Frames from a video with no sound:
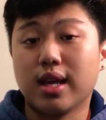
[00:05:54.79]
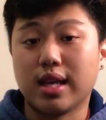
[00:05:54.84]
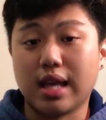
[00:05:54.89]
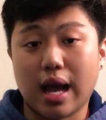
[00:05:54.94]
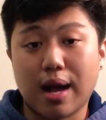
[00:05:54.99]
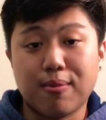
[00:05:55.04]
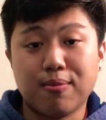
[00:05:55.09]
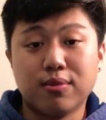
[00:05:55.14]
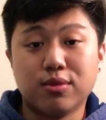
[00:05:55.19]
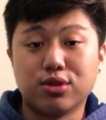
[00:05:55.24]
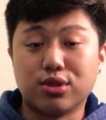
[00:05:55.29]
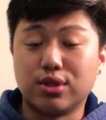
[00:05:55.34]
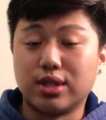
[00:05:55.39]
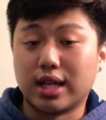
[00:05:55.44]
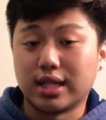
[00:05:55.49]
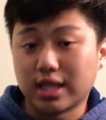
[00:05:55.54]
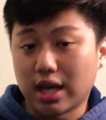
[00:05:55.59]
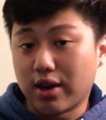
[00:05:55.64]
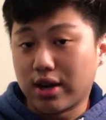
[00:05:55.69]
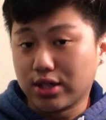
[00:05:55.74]
Yeah, so
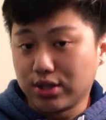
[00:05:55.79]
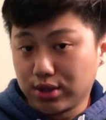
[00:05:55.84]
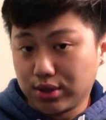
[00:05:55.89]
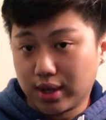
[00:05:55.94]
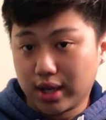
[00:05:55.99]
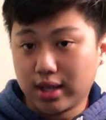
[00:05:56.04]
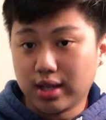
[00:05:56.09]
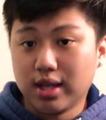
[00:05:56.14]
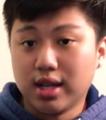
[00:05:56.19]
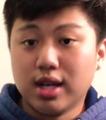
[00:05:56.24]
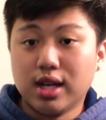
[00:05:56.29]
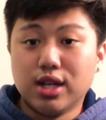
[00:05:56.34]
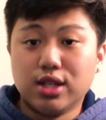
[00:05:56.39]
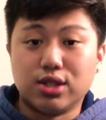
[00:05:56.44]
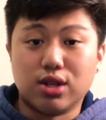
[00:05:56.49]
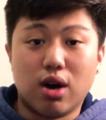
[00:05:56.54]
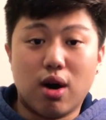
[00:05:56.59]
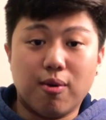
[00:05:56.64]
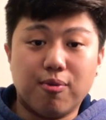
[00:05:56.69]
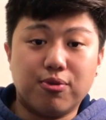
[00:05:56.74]
that's how I do it.
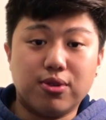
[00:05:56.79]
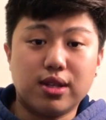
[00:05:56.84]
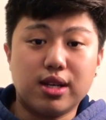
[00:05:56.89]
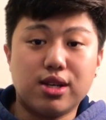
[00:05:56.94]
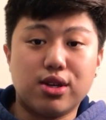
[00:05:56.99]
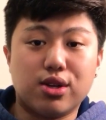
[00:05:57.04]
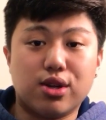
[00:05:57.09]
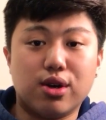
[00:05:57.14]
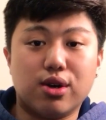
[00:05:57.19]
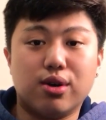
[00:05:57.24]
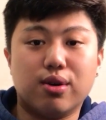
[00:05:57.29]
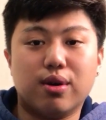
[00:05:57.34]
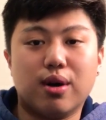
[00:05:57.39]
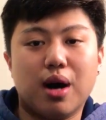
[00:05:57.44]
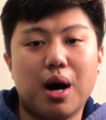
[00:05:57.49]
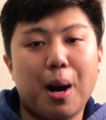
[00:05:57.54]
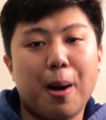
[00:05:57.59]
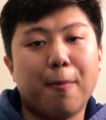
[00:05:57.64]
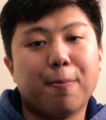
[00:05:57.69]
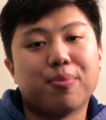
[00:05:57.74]
So hopefully
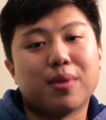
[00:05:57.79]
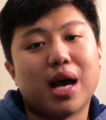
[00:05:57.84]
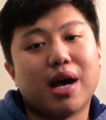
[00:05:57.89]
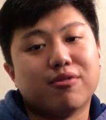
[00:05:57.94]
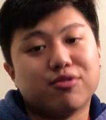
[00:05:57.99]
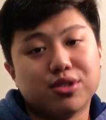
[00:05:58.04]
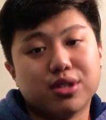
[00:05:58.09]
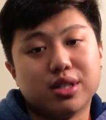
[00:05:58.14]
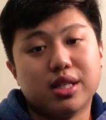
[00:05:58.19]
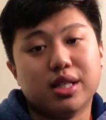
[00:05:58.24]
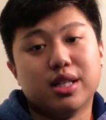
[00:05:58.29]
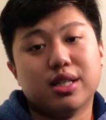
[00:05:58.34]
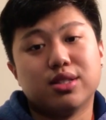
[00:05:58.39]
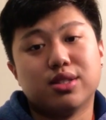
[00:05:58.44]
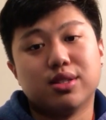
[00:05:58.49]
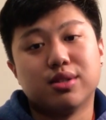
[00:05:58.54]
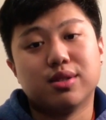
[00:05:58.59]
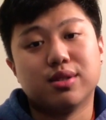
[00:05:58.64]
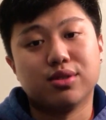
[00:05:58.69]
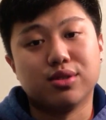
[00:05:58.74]
after
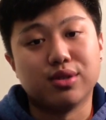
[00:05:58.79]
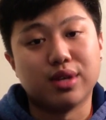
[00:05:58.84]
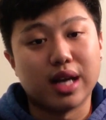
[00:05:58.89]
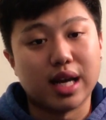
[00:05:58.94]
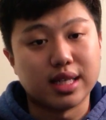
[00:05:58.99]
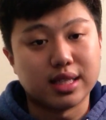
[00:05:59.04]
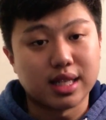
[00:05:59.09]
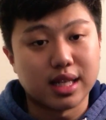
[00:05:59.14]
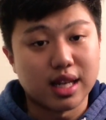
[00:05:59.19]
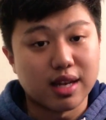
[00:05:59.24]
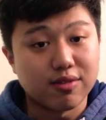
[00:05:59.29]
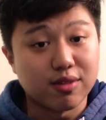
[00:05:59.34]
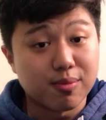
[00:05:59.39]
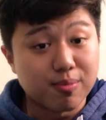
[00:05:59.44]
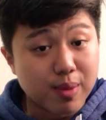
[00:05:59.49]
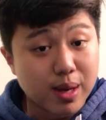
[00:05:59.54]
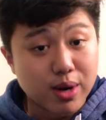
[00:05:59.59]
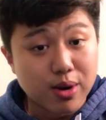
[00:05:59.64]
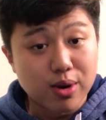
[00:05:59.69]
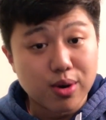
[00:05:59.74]
this you guys can have a
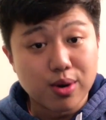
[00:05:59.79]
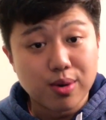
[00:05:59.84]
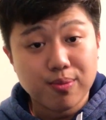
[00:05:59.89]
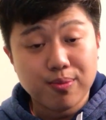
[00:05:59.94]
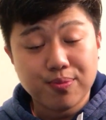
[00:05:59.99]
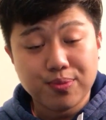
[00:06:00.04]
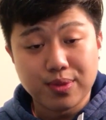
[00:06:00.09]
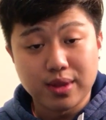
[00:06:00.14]
better